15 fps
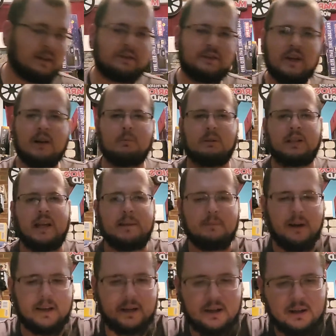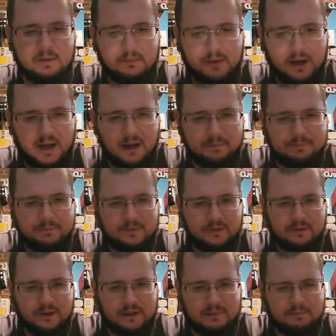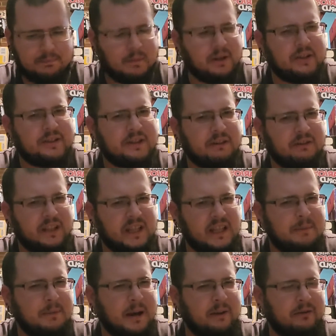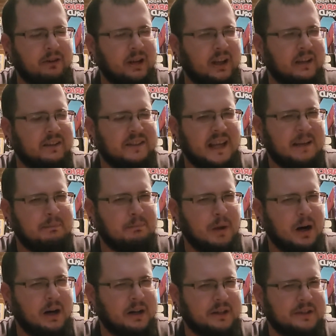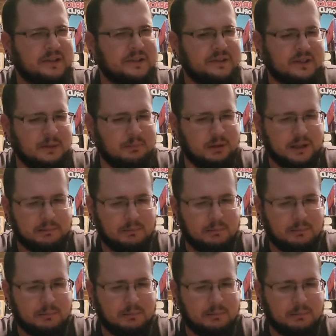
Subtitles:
Terrible game right here. In fact, I bought this off eBay for like $10, complete